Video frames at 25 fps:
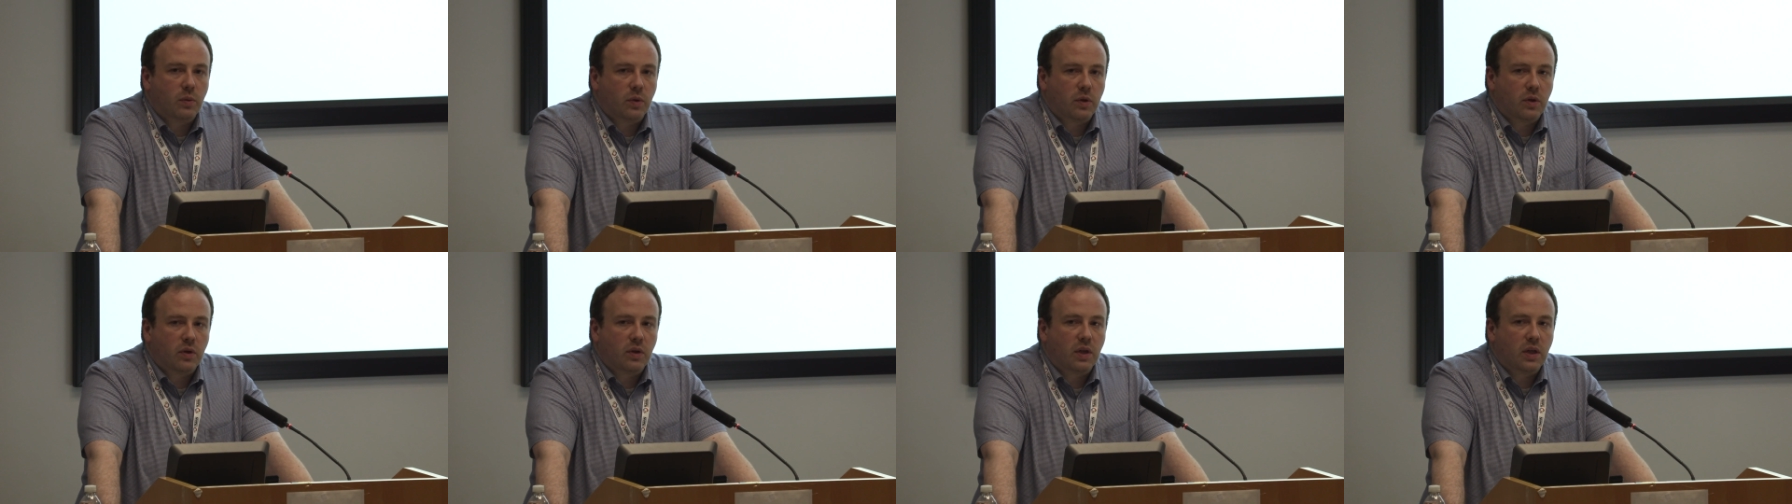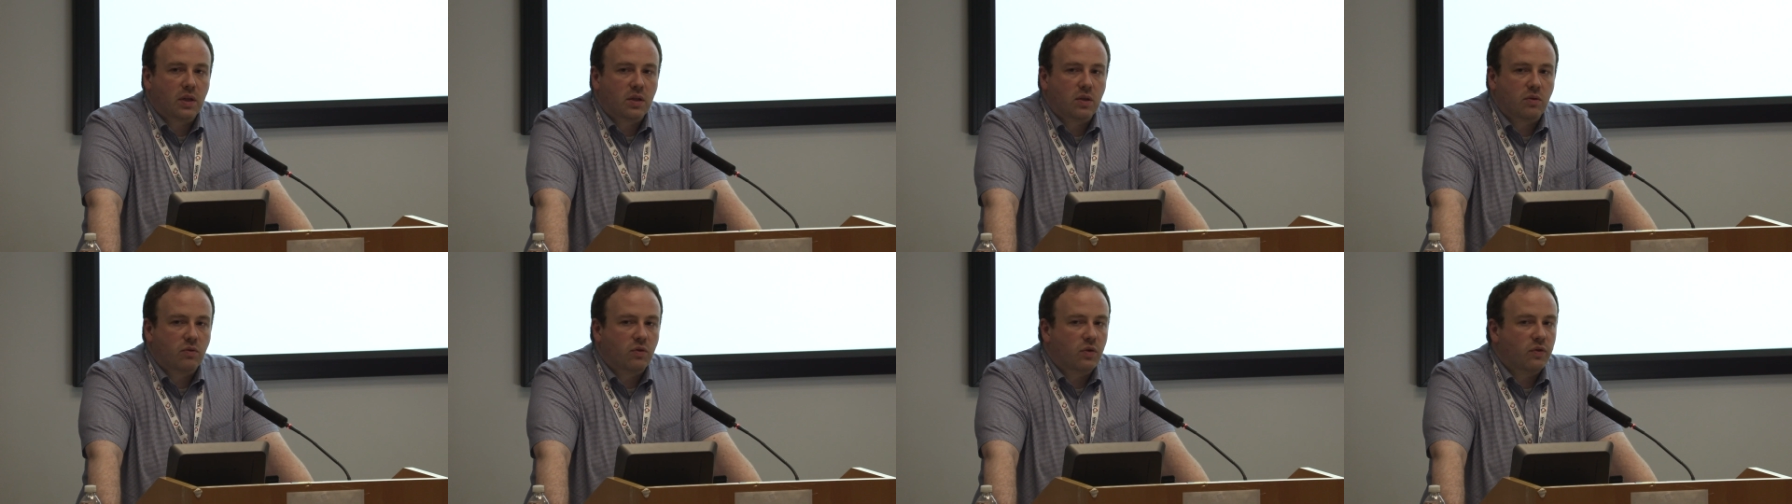whether
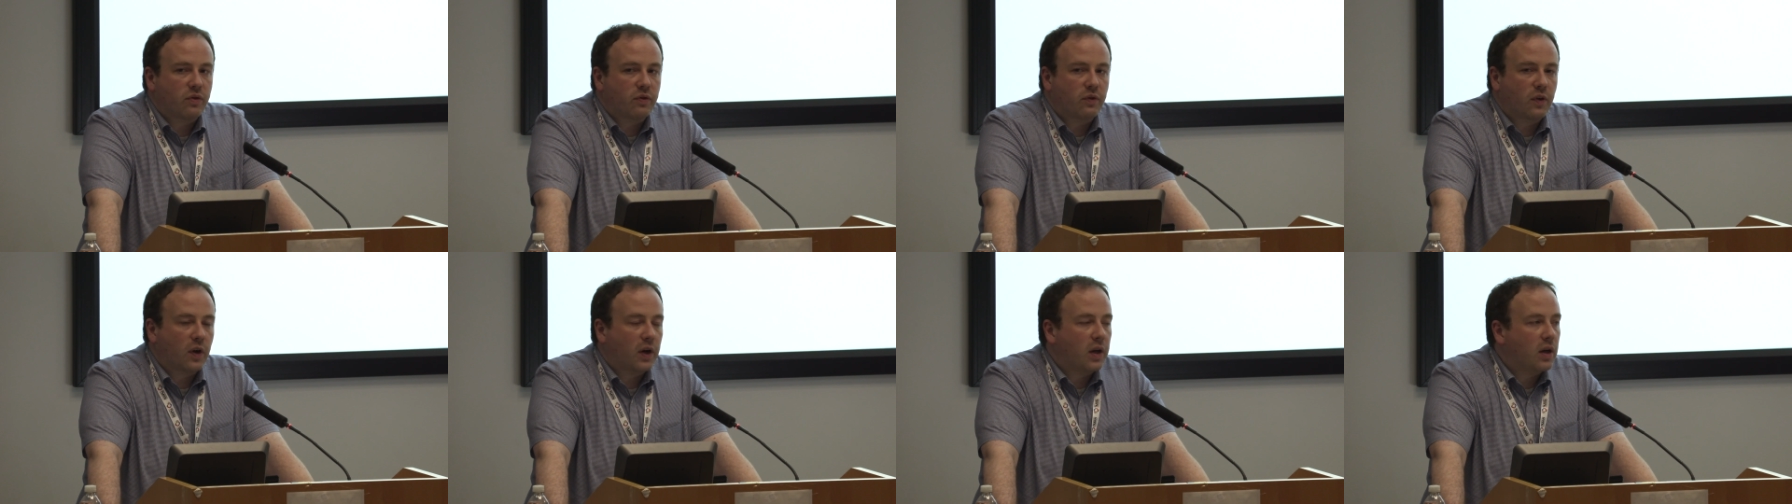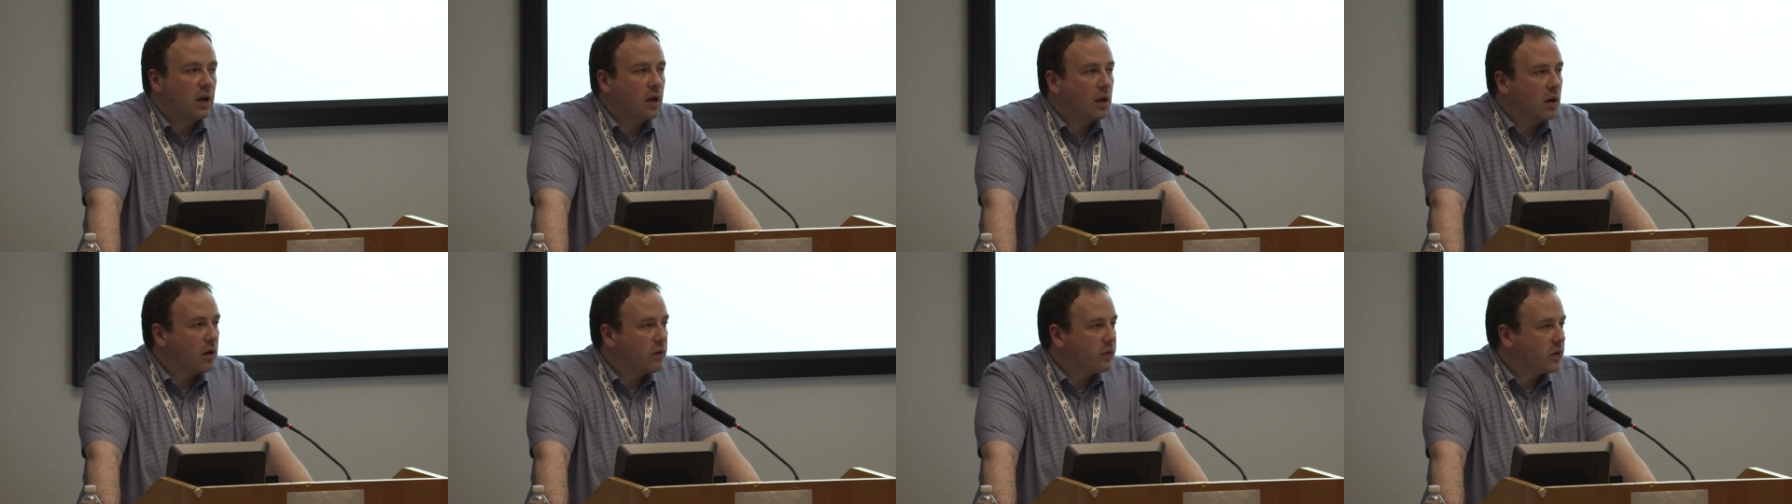that's a
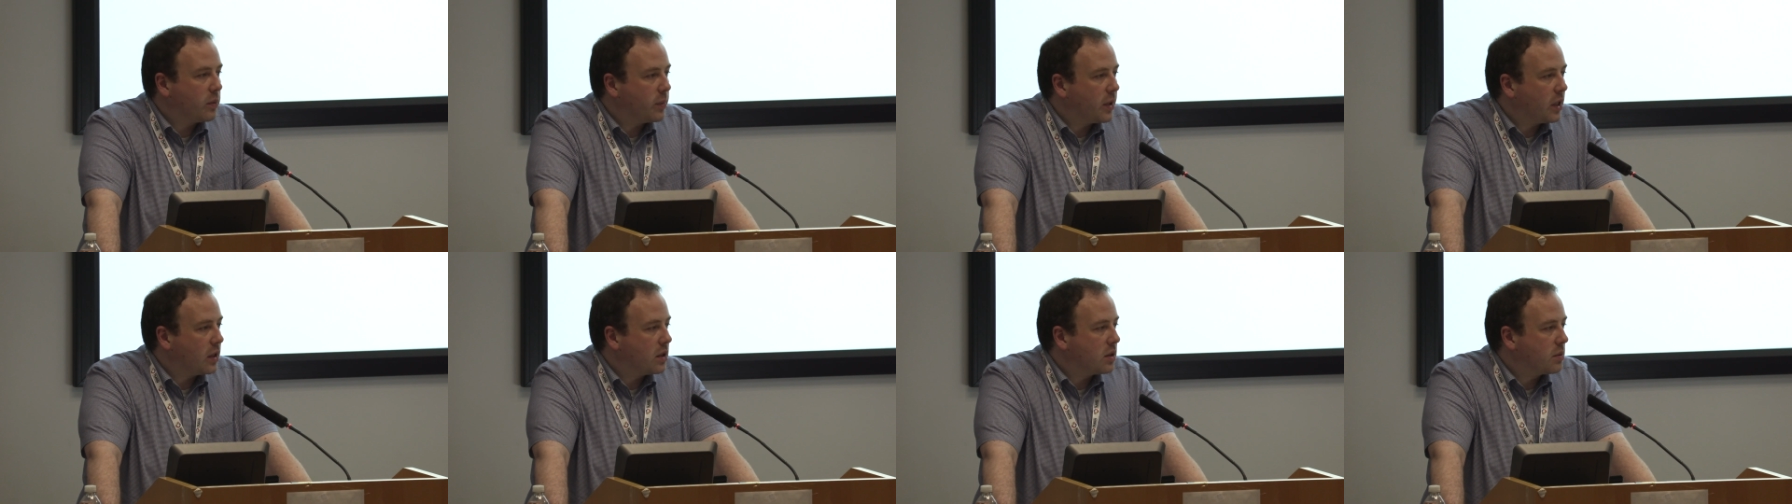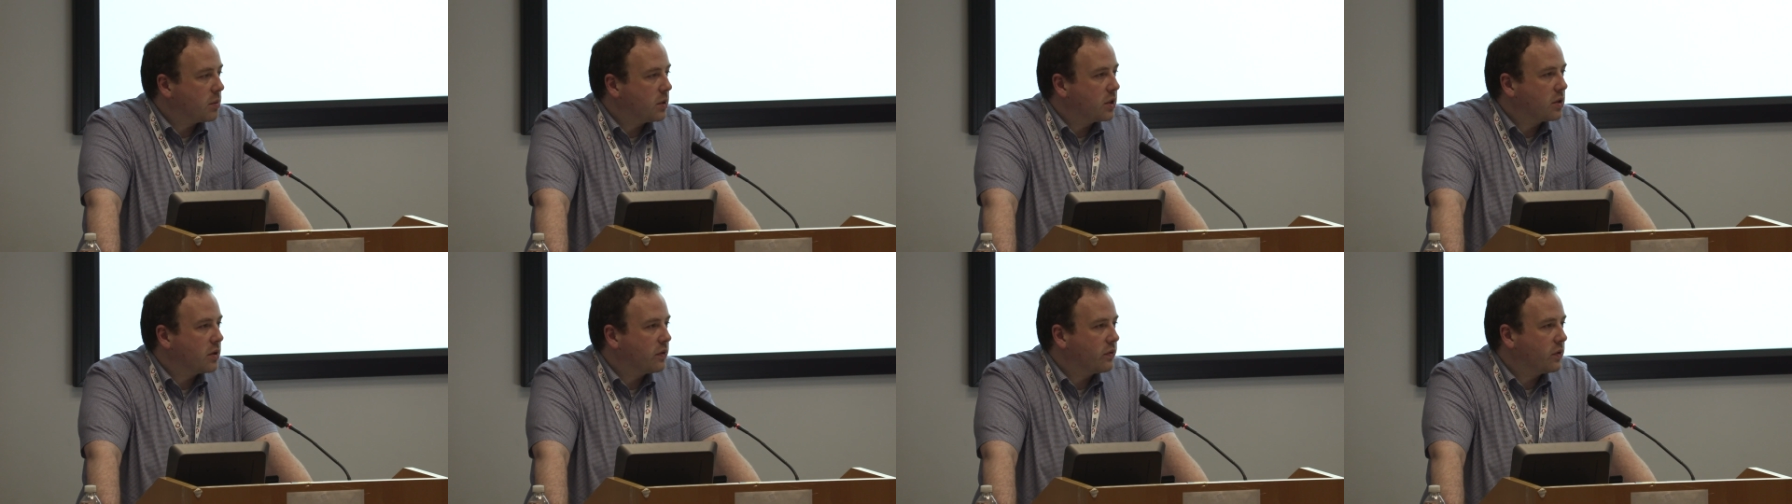refining of the
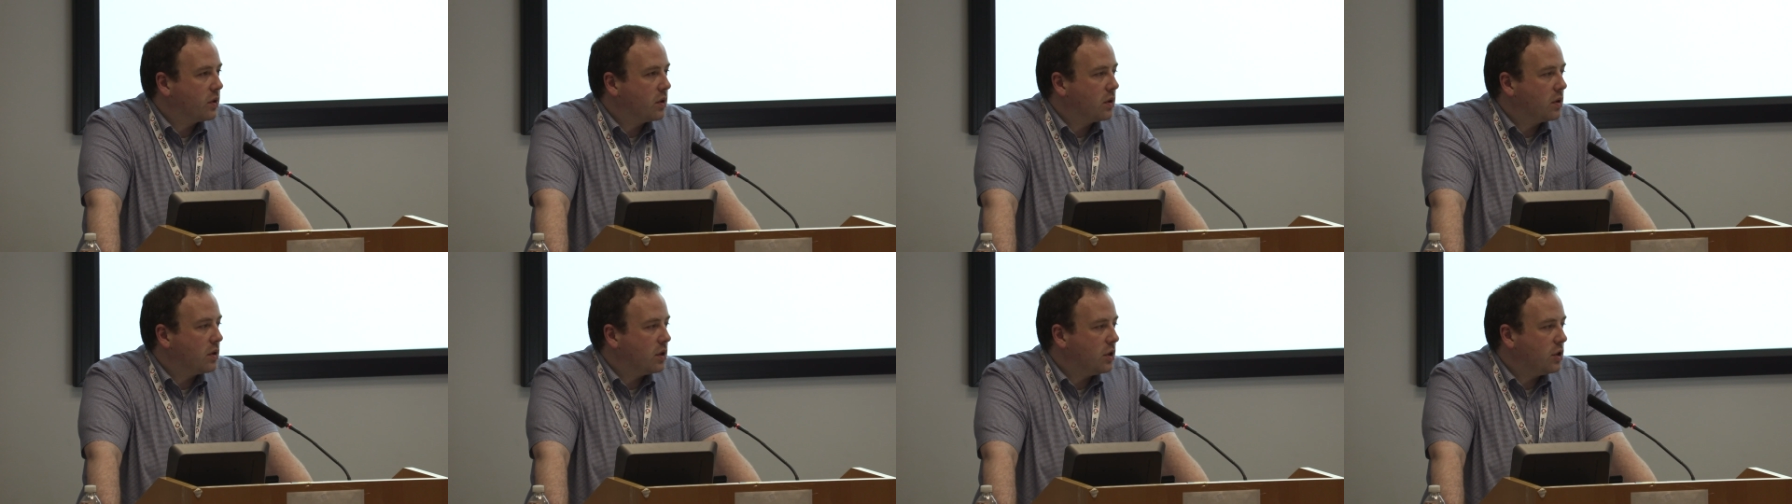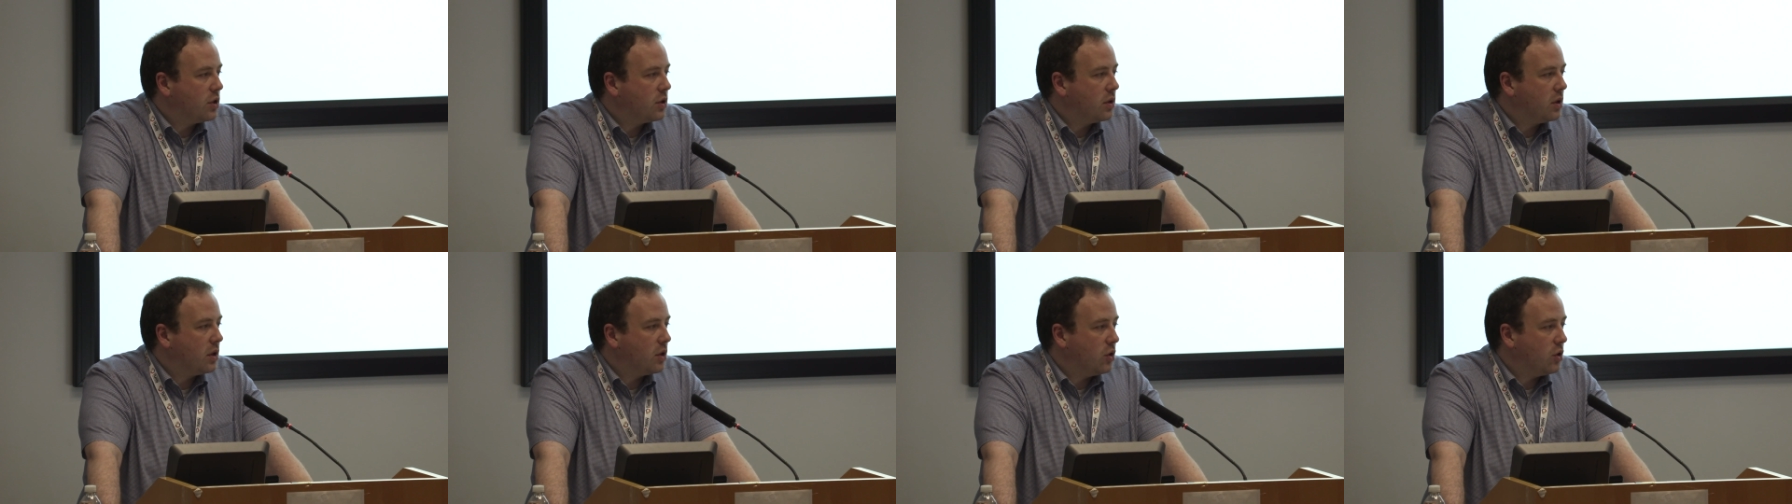management of the condition,